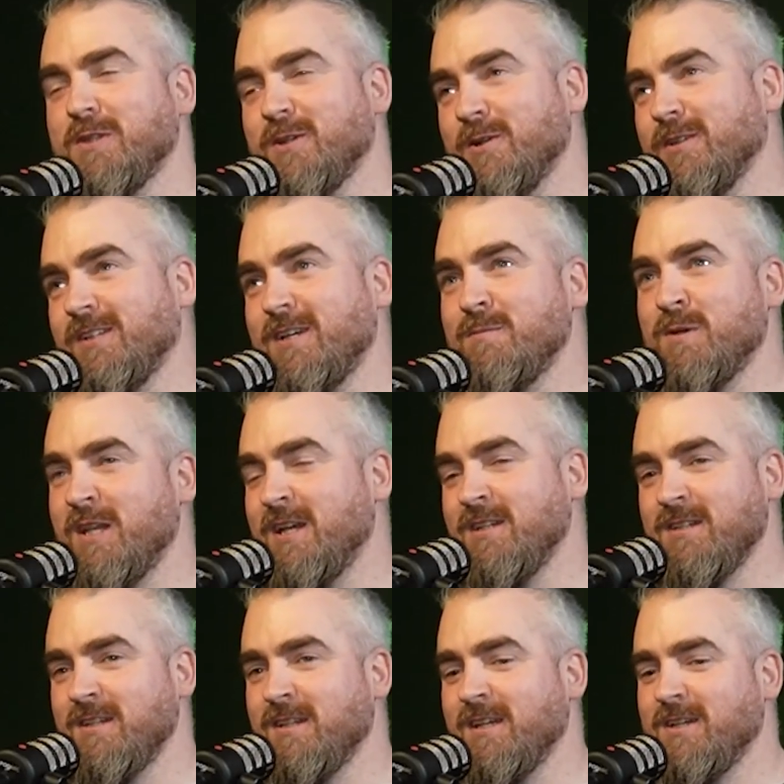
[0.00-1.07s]
media all the time, but at the
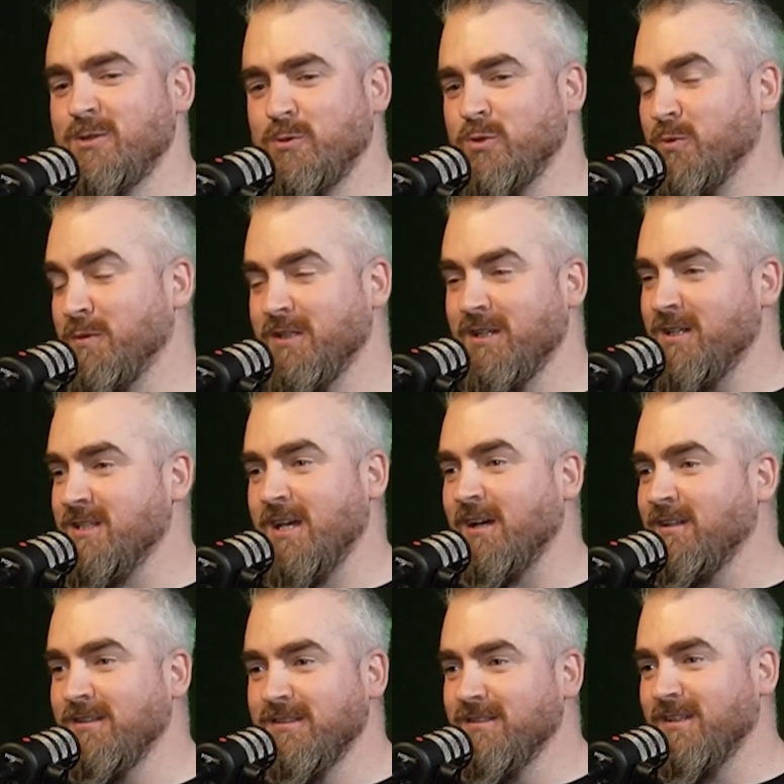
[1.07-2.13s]
end of the day, social media is
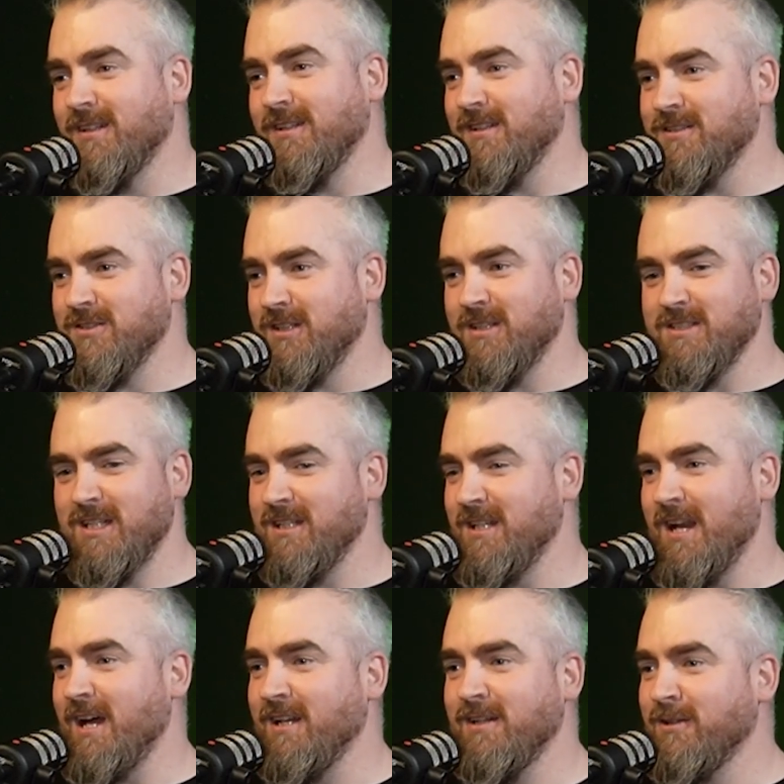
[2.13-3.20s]
king. Like, there's no
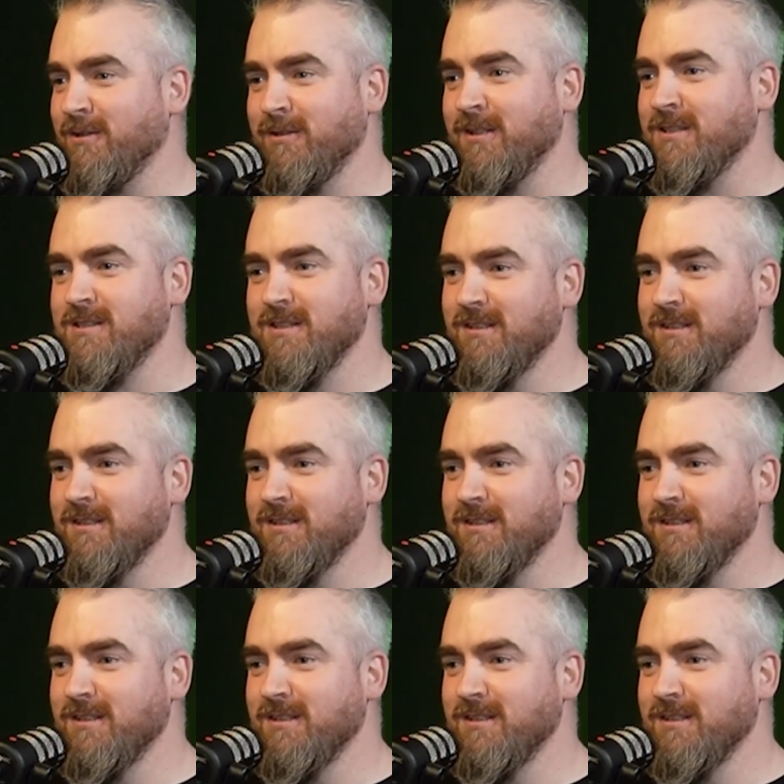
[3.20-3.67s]
denying it nowadays.